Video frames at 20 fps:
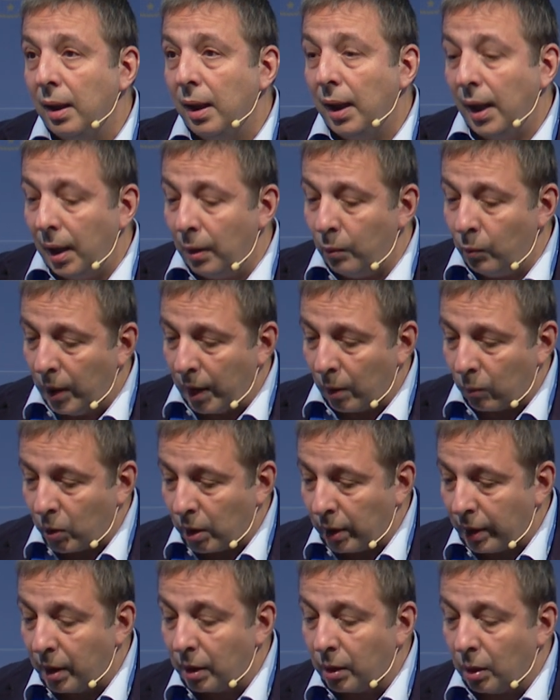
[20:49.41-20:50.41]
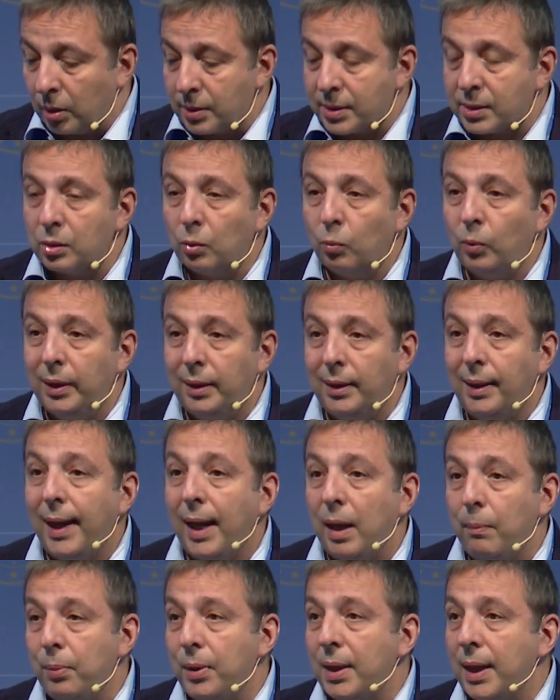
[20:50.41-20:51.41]
and we are working also with the
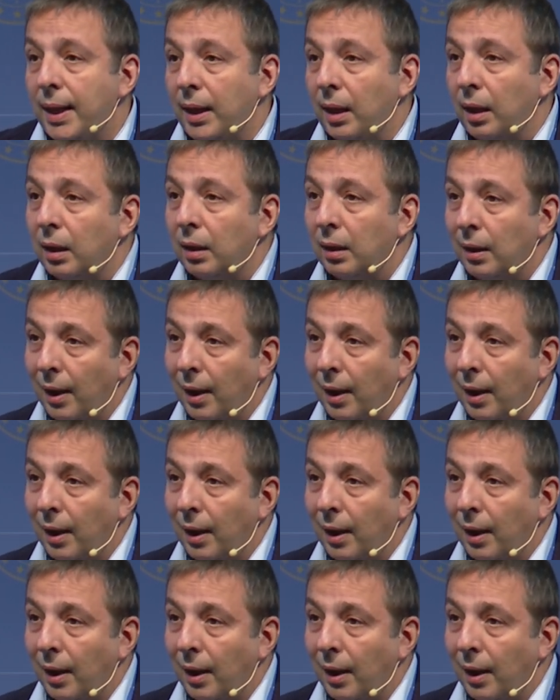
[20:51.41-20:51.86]
APA,